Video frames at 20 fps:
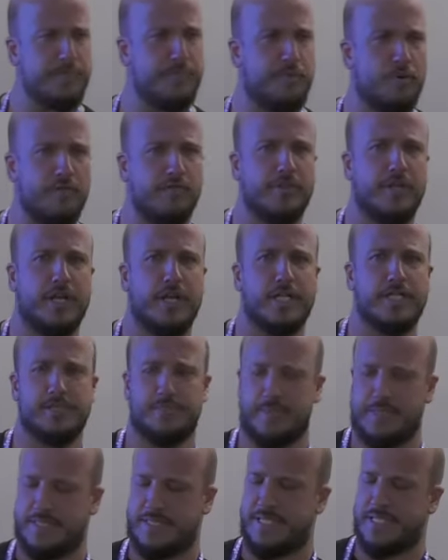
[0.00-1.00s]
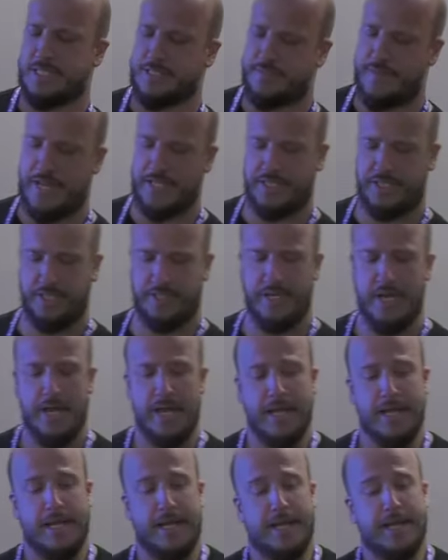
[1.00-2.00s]
improve the customer satisfaction.
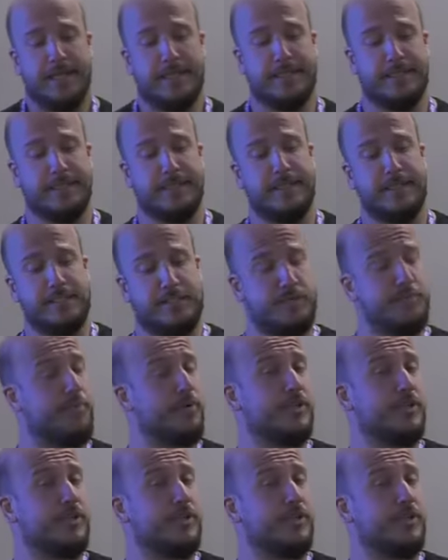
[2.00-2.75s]
Uh, it's